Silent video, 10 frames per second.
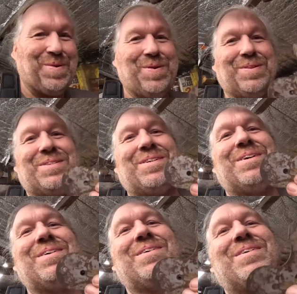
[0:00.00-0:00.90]

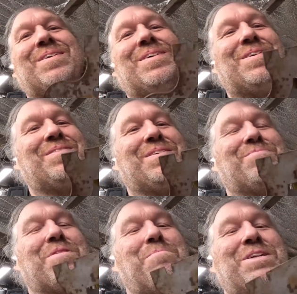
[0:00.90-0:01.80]
but I
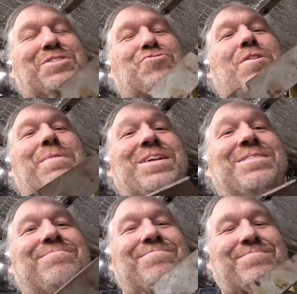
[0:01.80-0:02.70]
think with a bit of
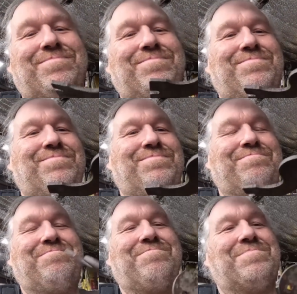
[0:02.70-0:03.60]
trimming,
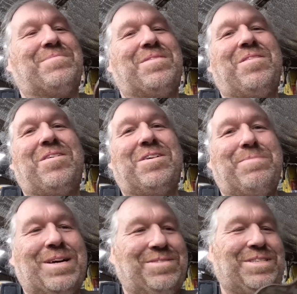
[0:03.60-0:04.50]
I'm going to
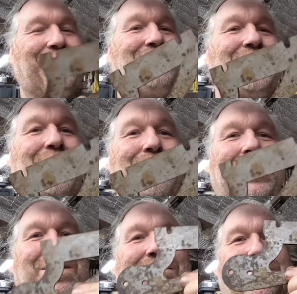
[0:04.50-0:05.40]
be able to use them,
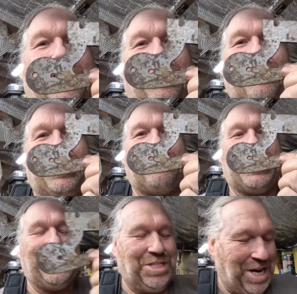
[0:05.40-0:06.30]
and I've got a
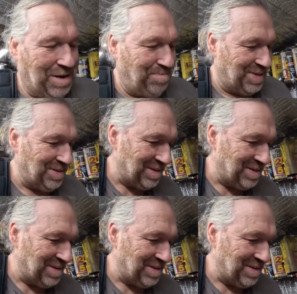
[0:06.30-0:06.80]
ready-made shape.